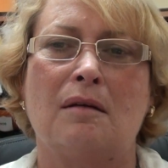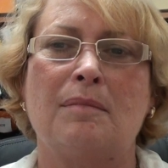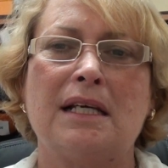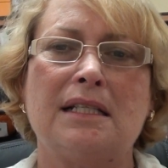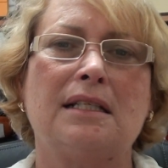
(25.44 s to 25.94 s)

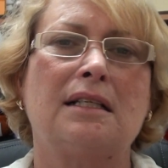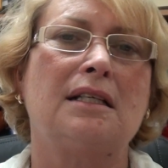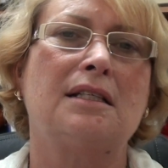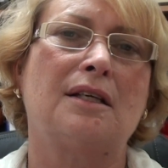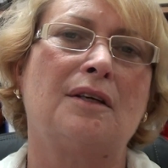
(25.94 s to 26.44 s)

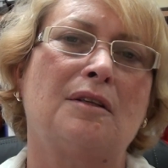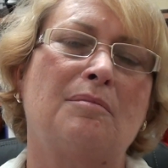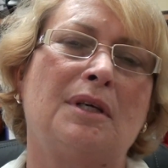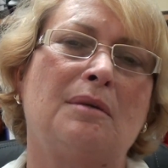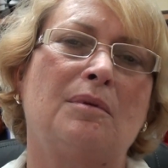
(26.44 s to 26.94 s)
basically so
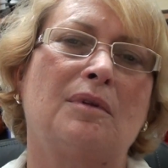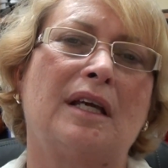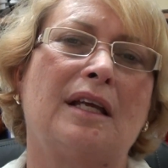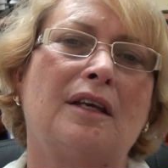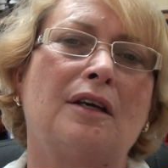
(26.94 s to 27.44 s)
that people
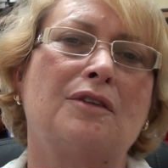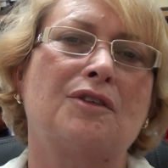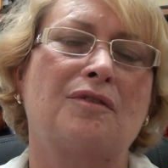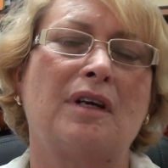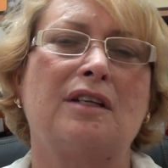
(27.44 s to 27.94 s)
can go
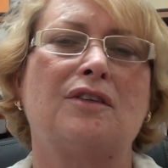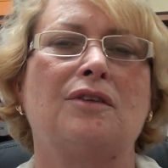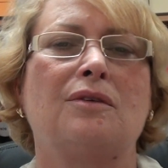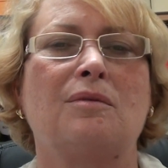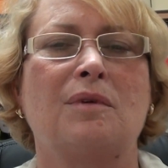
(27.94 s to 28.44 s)
straight
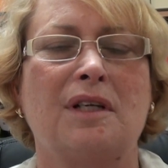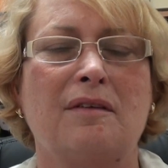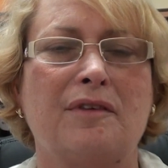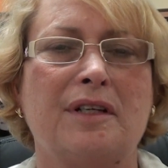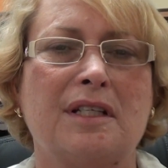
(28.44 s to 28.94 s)
to
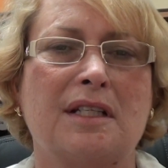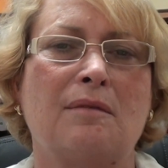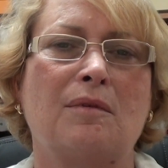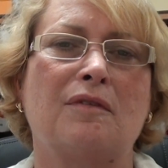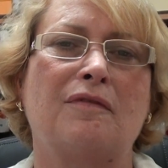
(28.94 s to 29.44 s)
whatever it is they
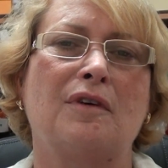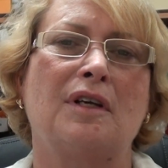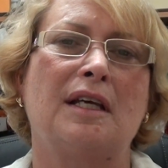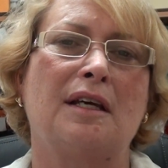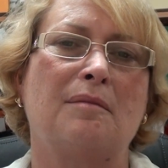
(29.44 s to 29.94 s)
want to
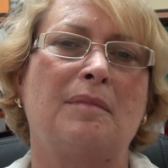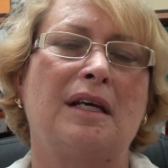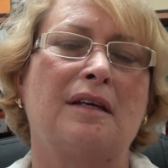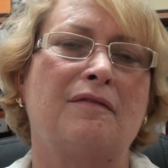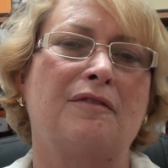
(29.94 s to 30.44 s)
find out
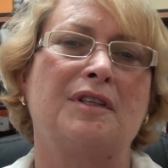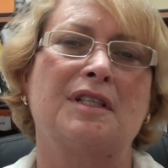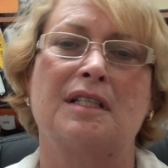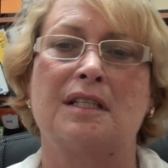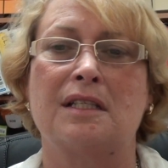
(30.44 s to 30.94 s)
about. For
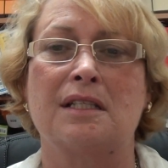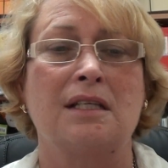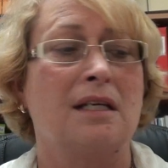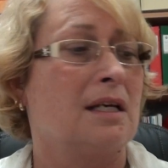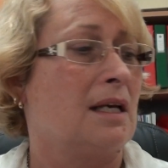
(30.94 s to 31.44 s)
instance,
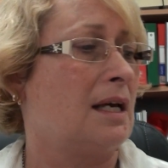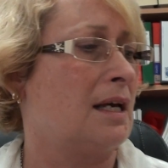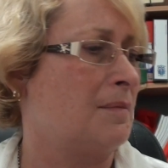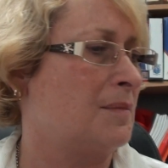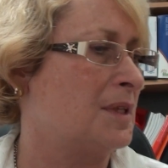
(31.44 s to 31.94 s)

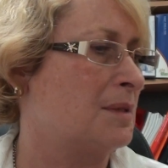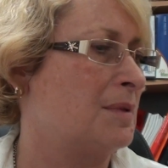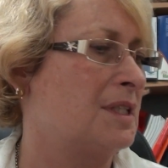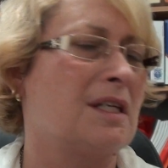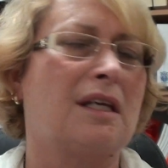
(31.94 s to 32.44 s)
this
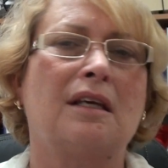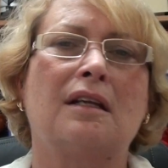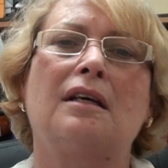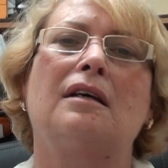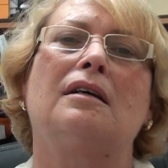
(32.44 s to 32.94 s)

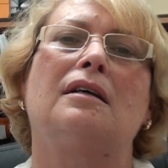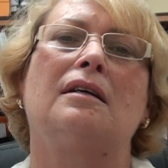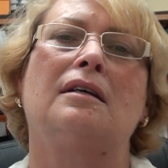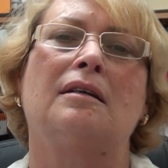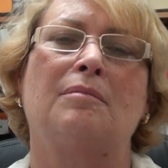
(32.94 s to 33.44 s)
particular
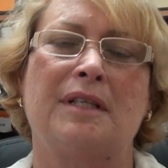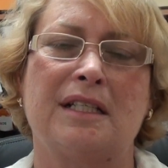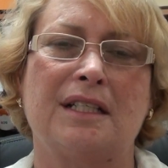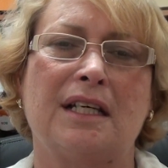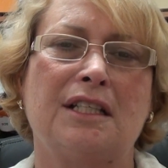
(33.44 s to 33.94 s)

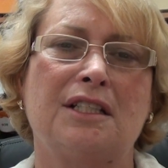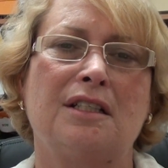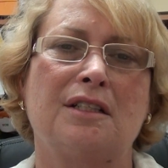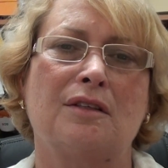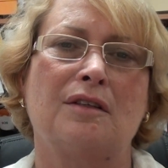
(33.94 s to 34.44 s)
presentation
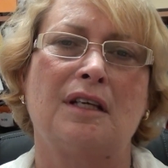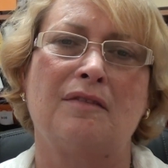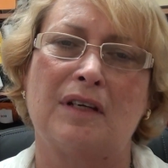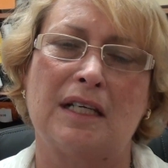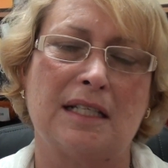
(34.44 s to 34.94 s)
is on
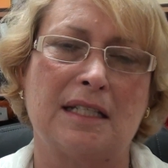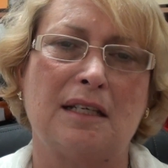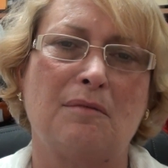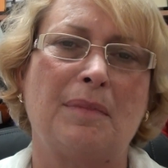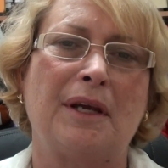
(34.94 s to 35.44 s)

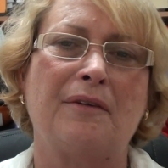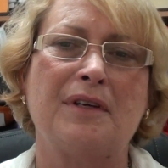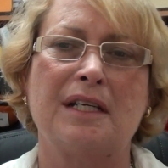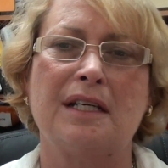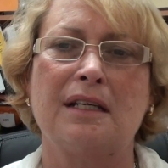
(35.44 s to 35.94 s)
FASD and
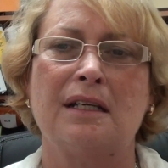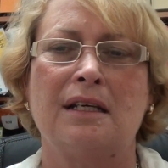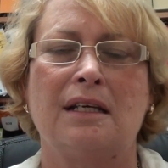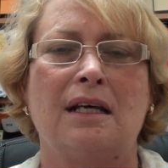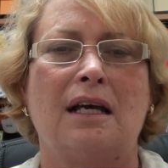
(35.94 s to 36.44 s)
Parenting.
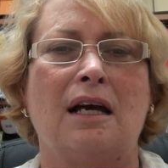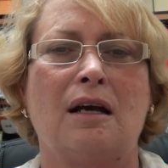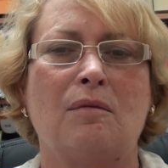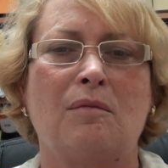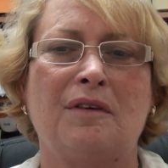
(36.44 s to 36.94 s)

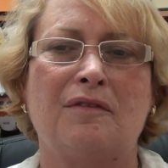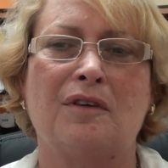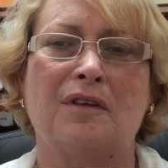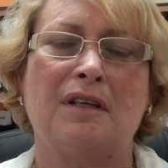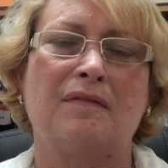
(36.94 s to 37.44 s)
We've
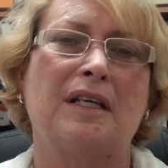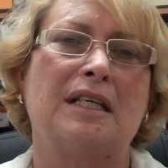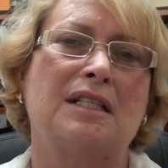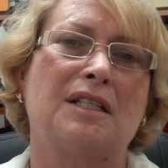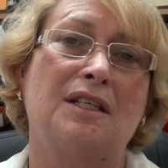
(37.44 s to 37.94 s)
got
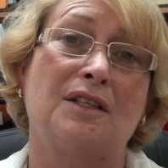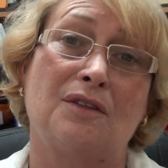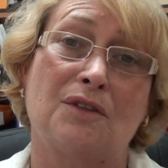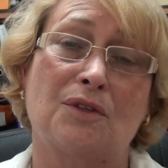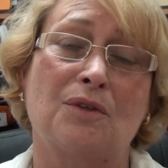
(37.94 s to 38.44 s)
FASD
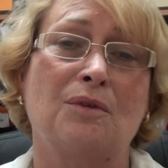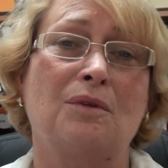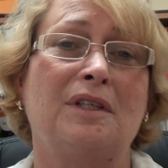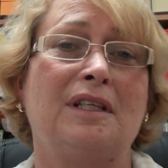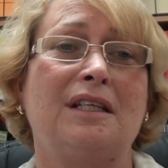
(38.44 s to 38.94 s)
in
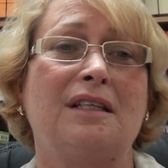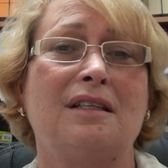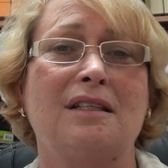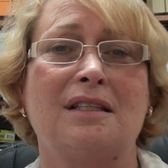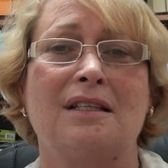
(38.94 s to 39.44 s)
school
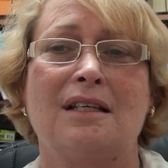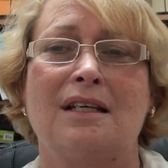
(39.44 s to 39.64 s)
years,